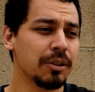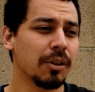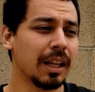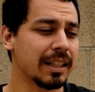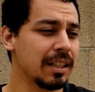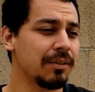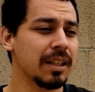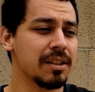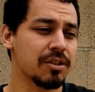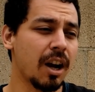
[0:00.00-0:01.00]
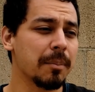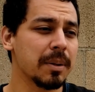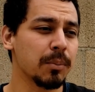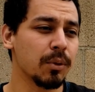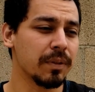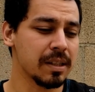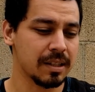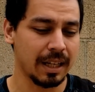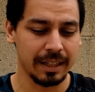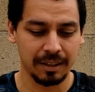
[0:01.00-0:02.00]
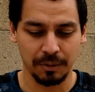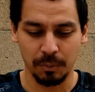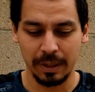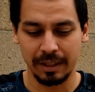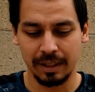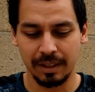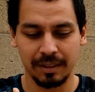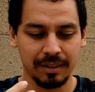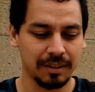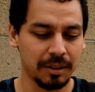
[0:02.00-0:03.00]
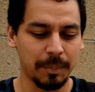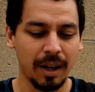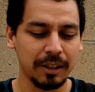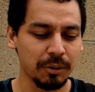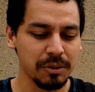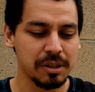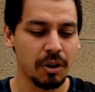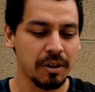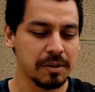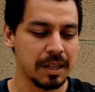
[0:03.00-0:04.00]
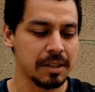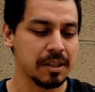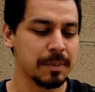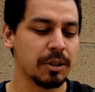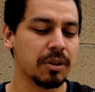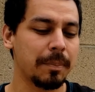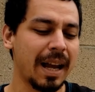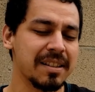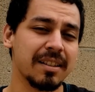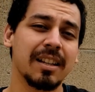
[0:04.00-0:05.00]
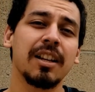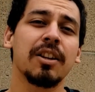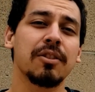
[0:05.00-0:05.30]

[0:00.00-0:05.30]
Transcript: Like even in zombie movies, like when the body loses all its mental capacity,